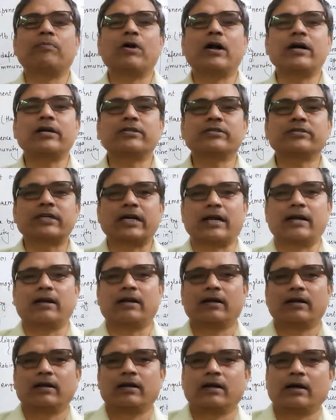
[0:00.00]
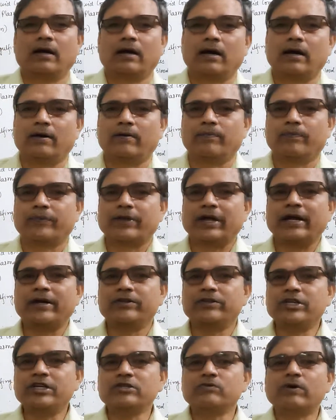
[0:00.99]
blood cell.
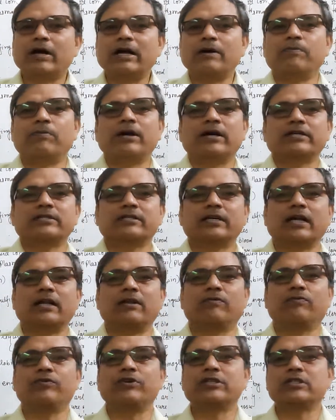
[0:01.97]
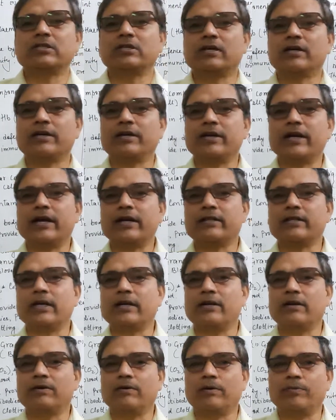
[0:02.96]
And these white blood cells which create the
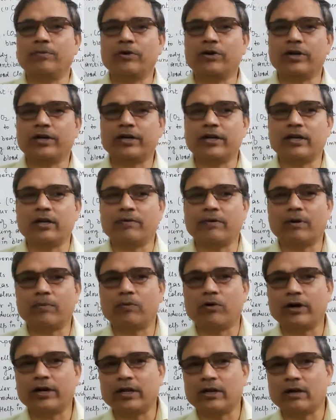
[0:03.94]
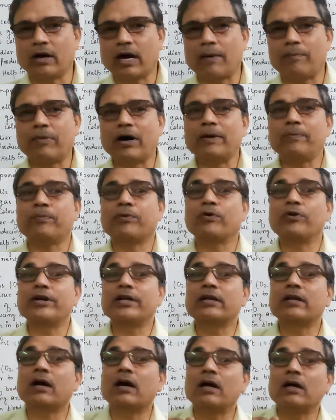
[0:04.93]
immunity in our body by
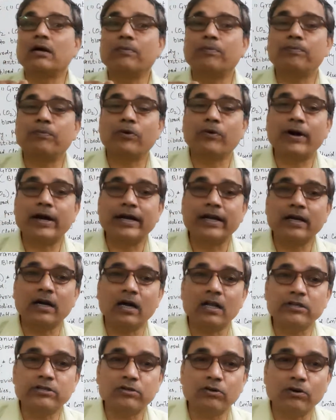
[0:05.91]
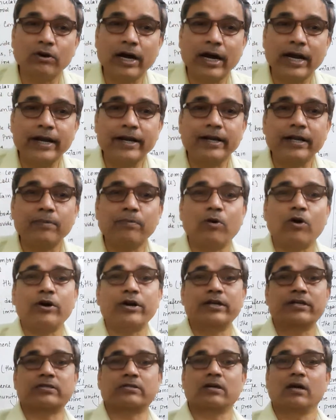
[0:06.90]
providing also
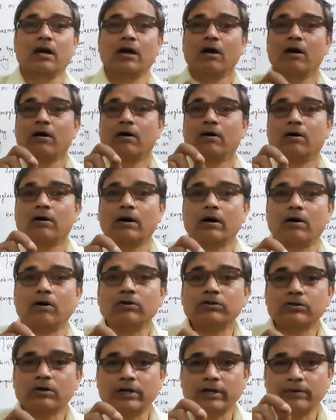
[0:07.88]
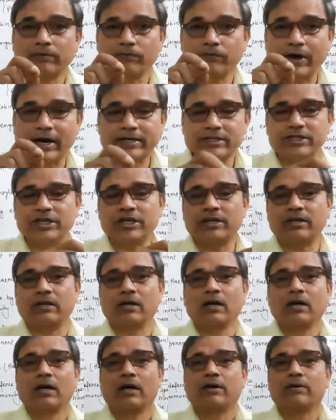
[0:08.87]
antibodies,
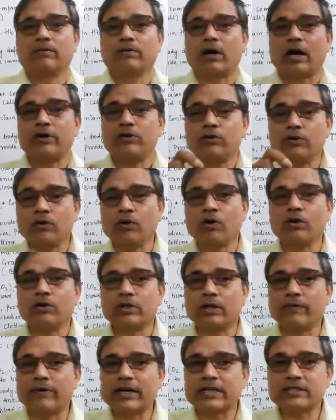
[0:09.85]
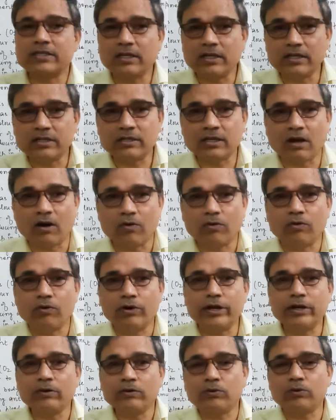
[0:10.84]
vaccine. You know, the vaccine is now
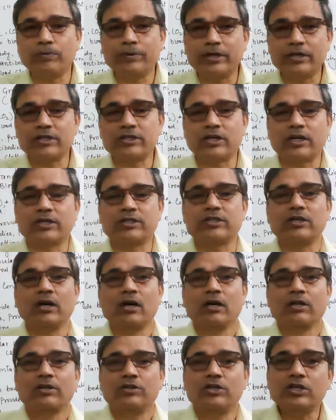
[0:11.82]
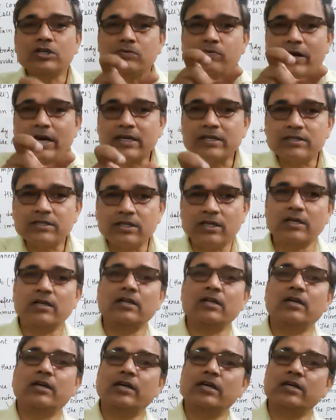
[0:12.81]
going to be researched. This
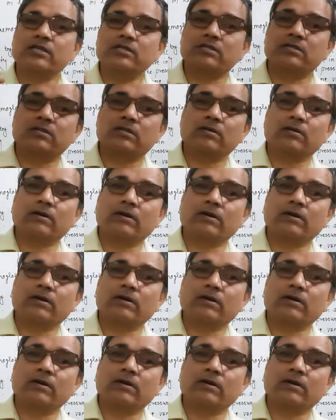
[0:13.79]
vaccine is